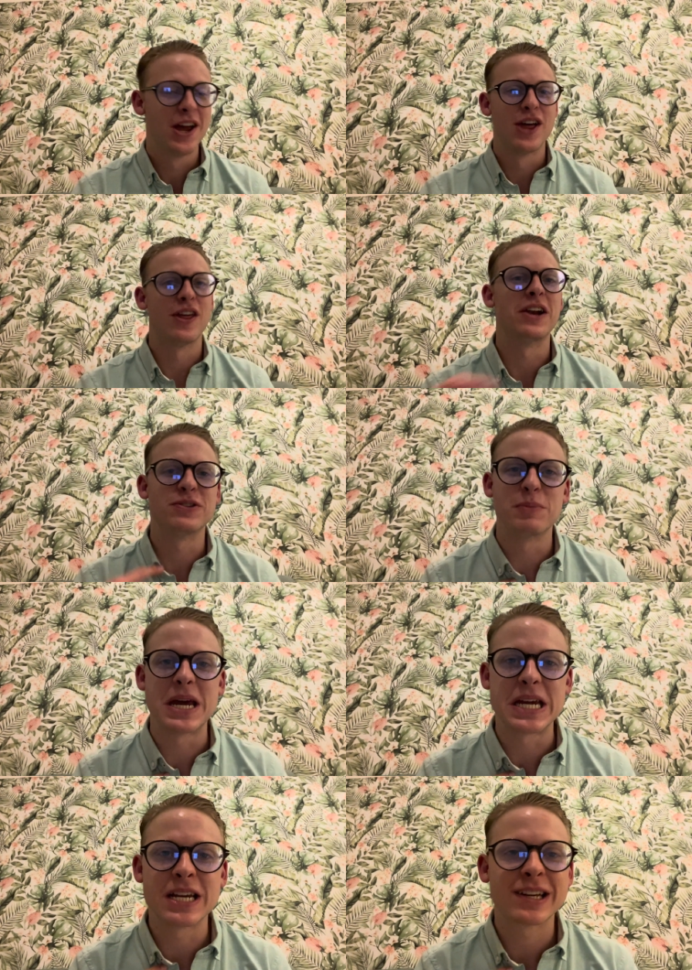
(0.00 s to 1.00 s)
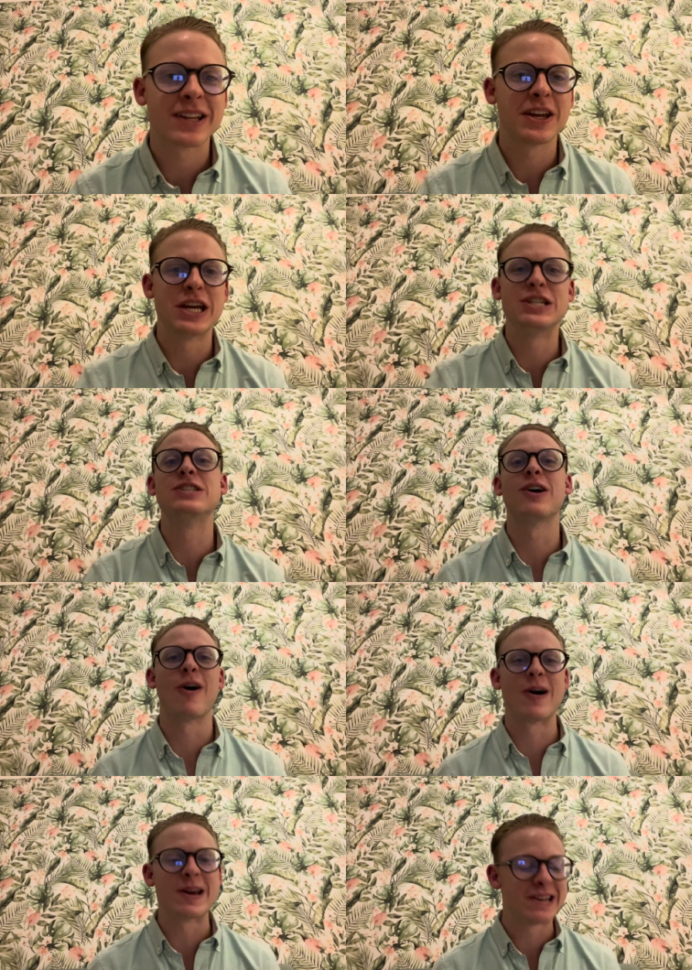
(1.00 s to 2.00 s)
That is me, it is
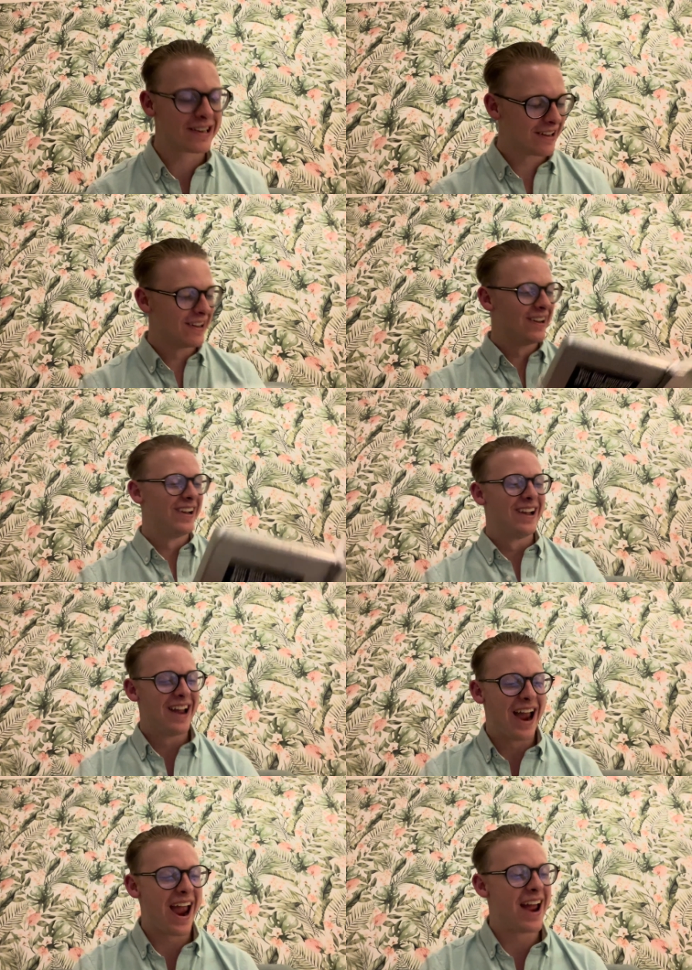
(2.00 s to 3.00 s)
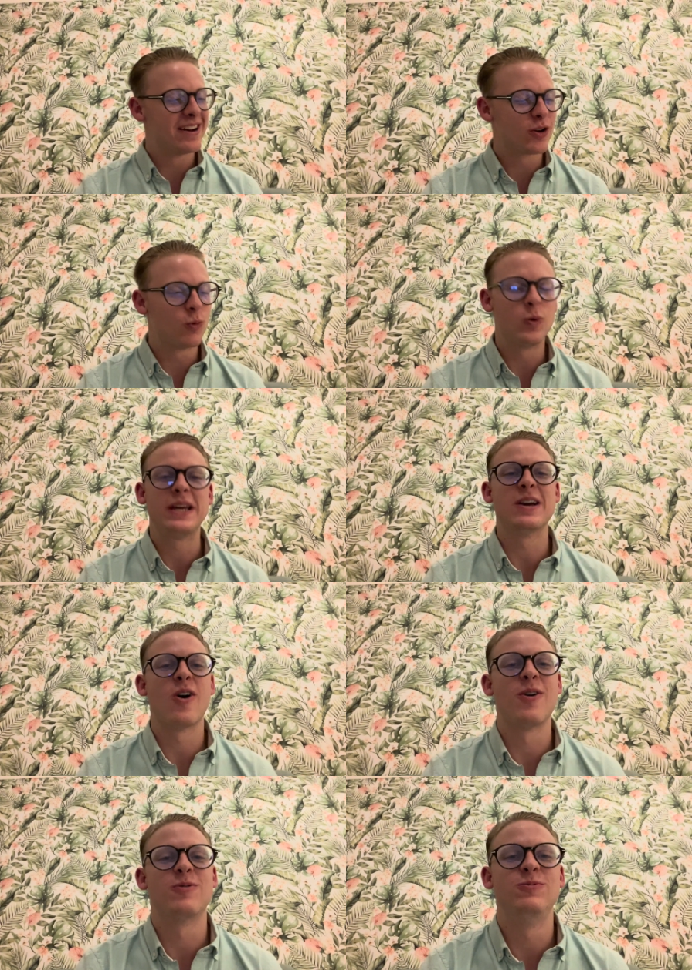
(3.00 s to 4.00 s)
I, and we
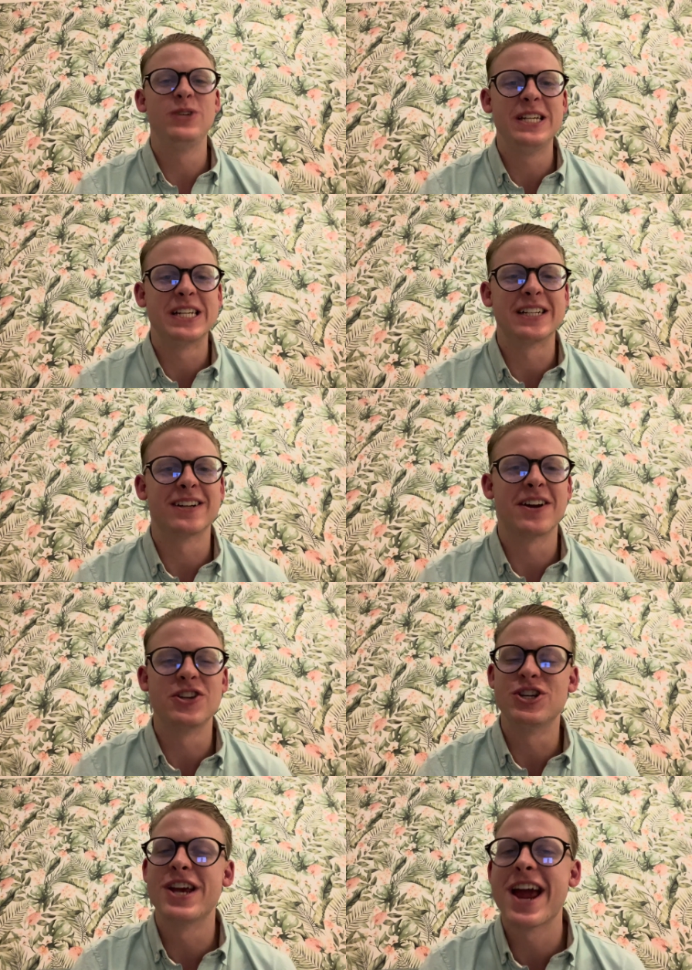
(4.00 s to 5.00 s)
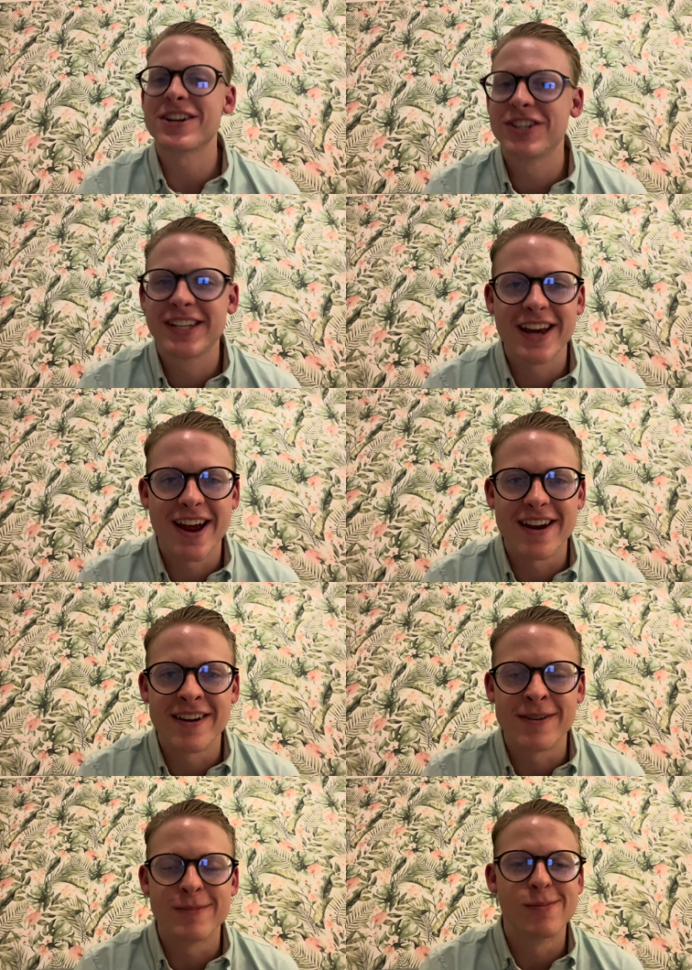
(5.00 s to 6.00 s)
are reading yet
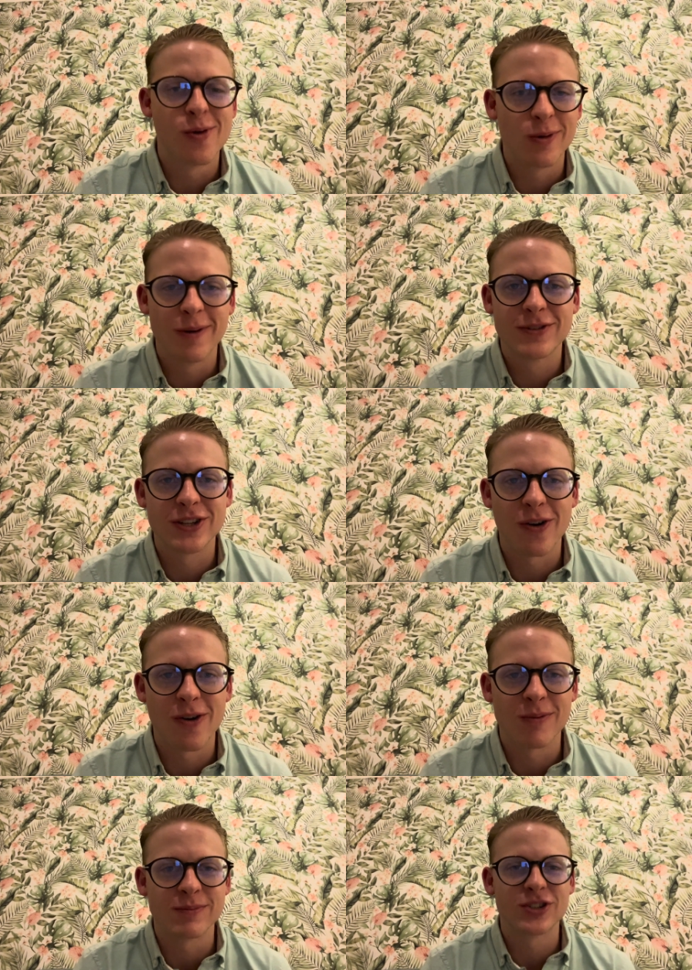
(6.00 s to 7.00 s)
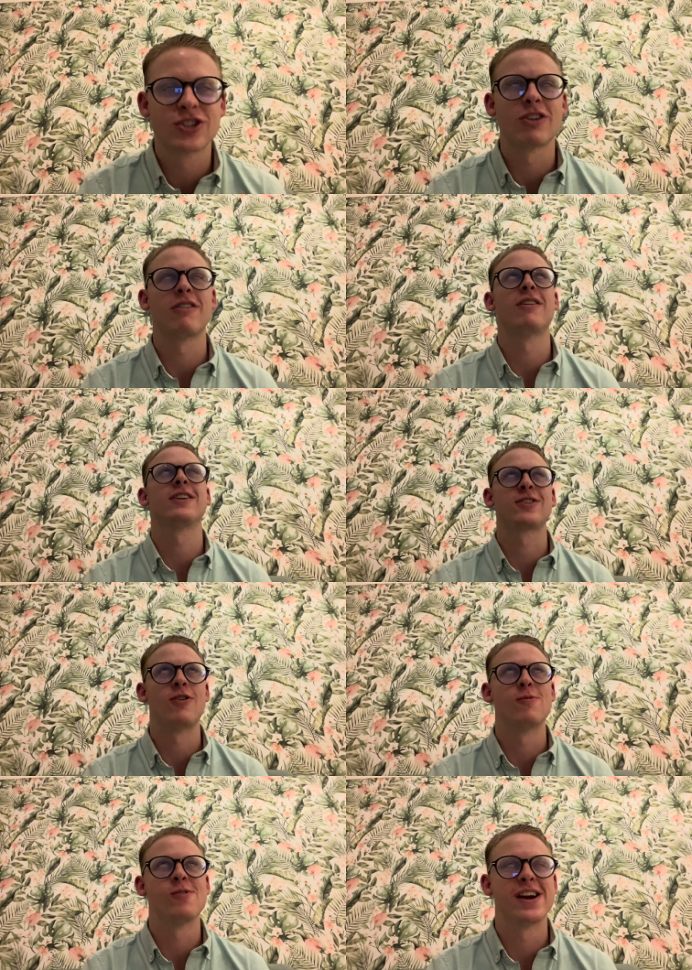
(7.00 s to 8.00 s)
again more of Psalms. I
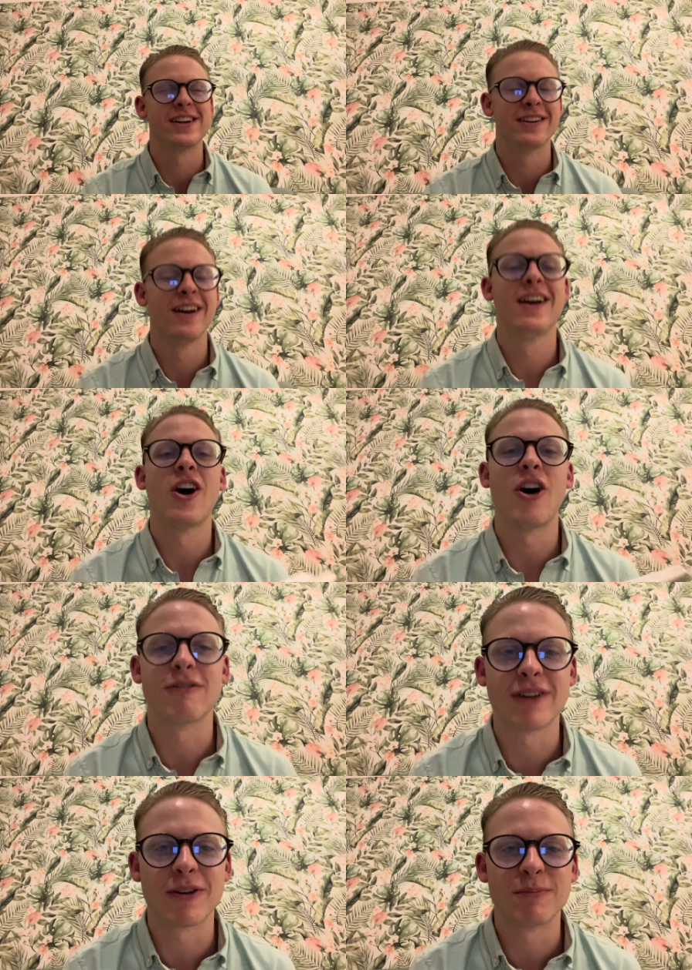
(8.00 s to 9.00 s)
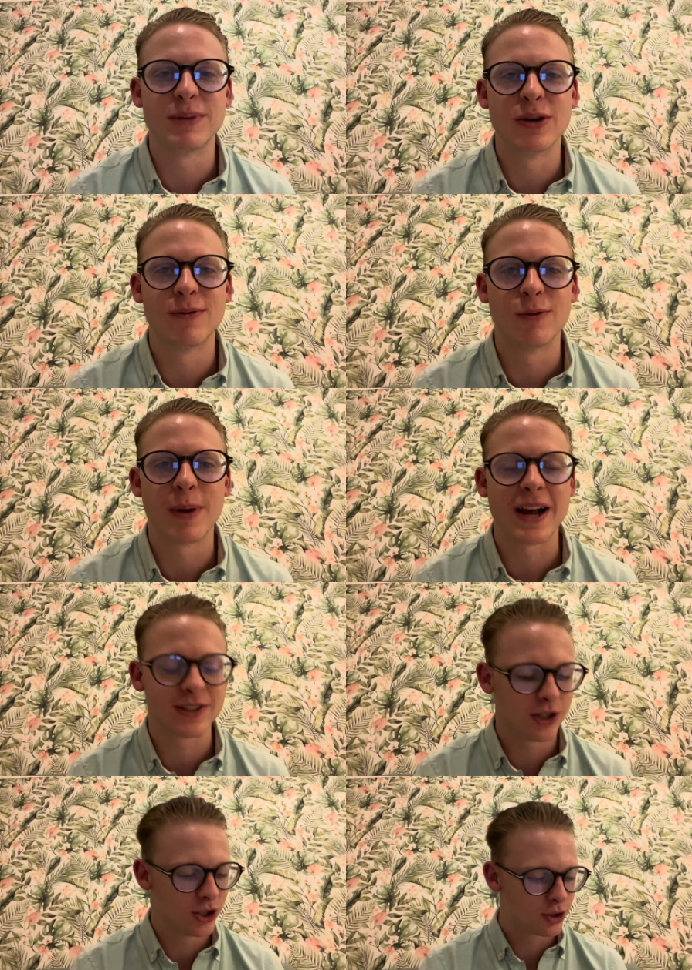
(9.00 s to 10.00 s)
can't wait. I found a beautiful
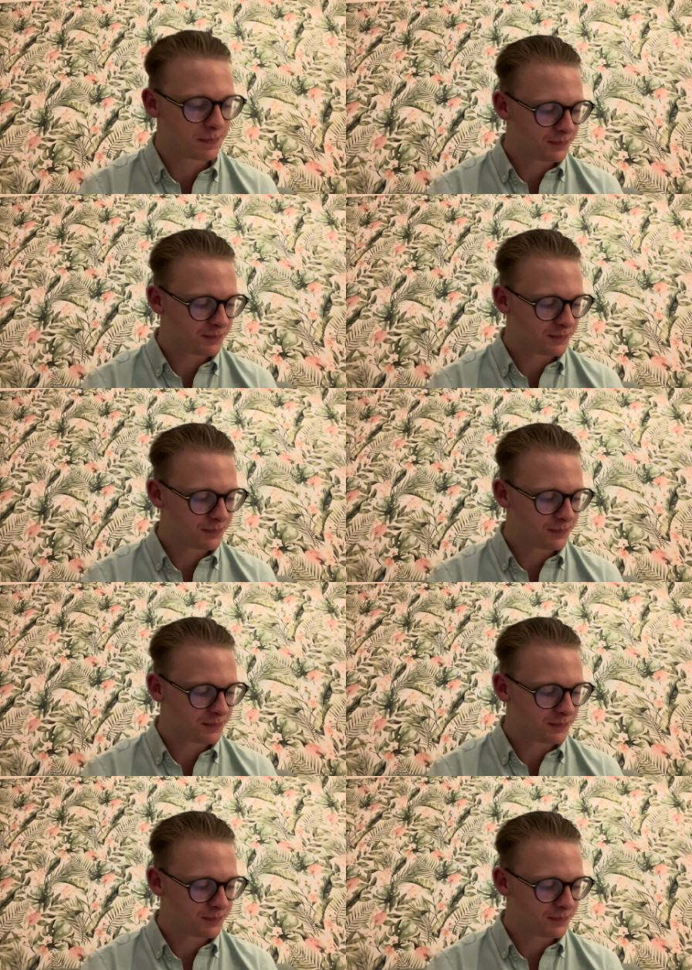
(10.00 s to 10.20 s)
passage